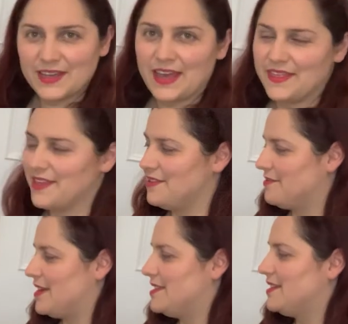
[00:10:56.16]
and then the
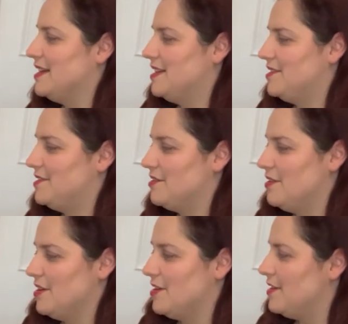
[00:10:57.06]
rest. So
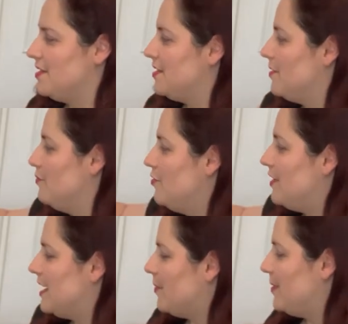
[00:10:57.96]
they're
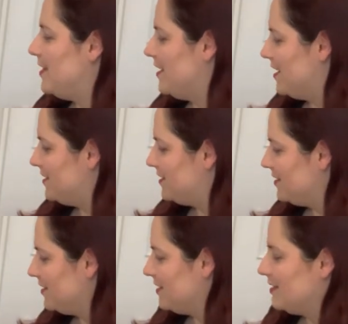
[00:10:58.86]
moving up in thirds,
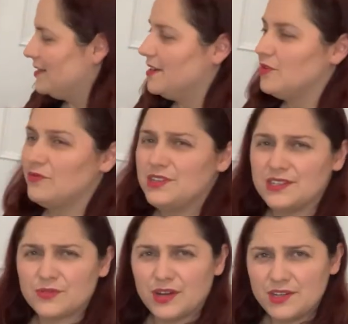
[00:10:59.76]
which
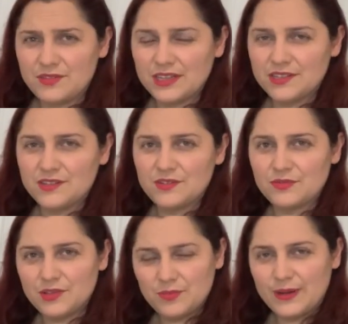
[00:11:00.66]
is quite tricky to do
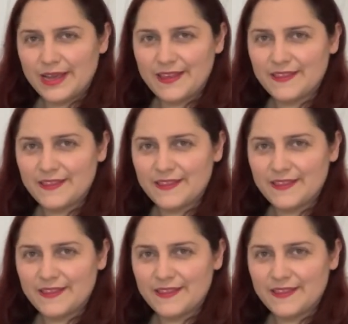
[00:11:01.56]
when you're playing